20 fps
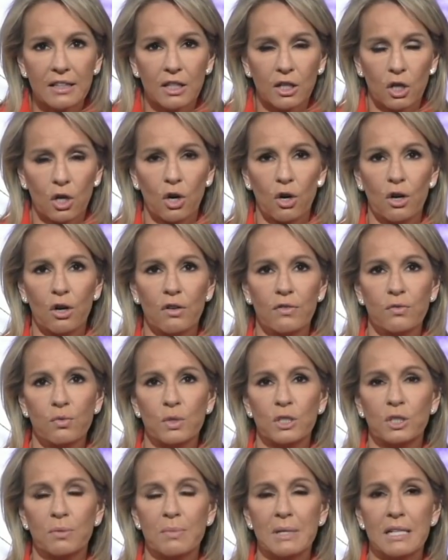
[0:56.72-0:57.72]
the curve,
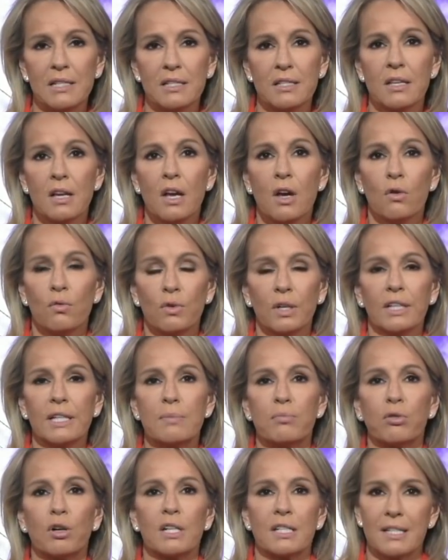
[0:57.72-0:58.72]
which means really
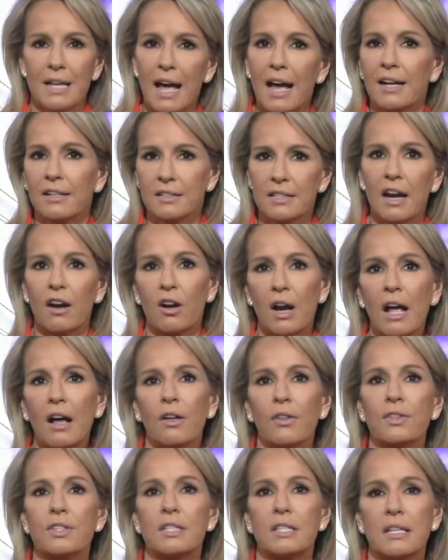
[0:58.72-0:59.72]
protect our
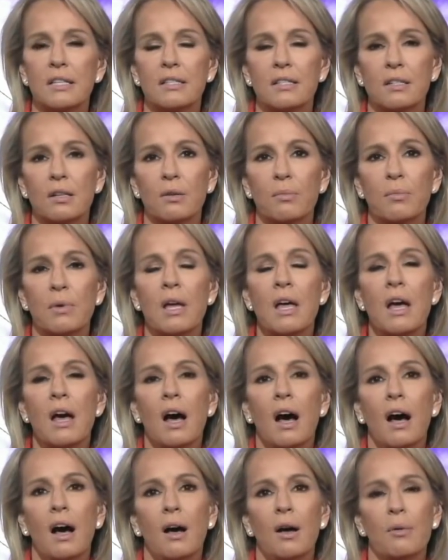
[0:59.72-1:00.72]
health system
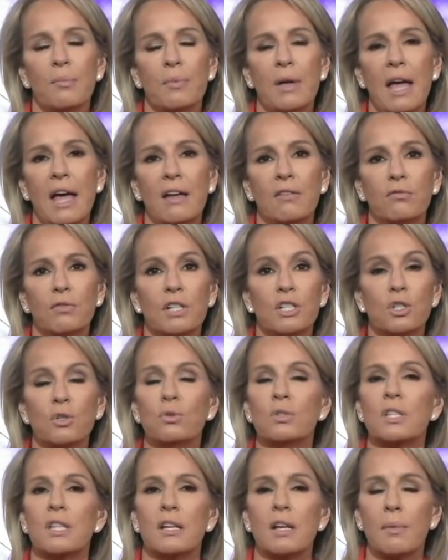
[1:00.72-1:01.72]
um, and
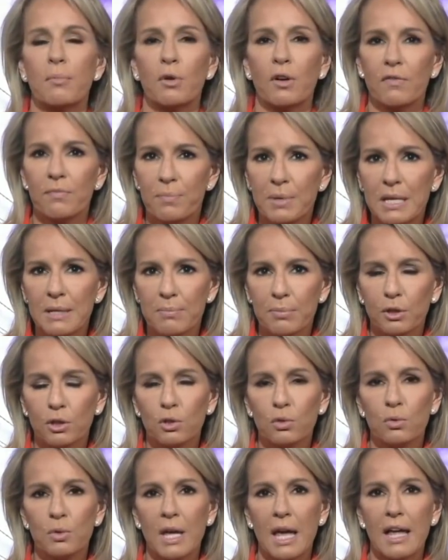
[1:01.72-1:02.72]
reduce the number of people
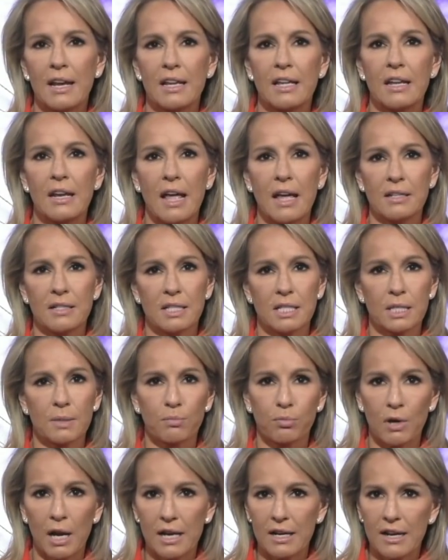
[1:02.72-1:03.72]
who get it and
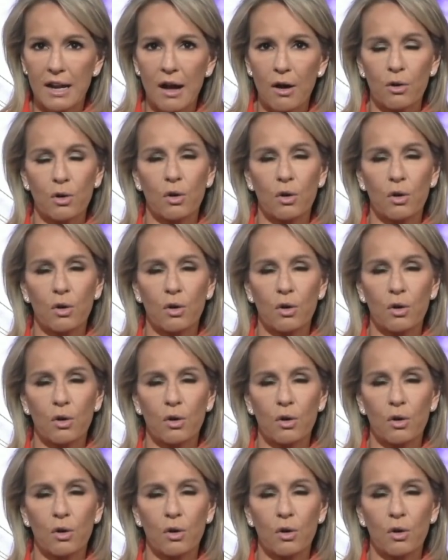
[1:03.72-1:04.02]
spread it out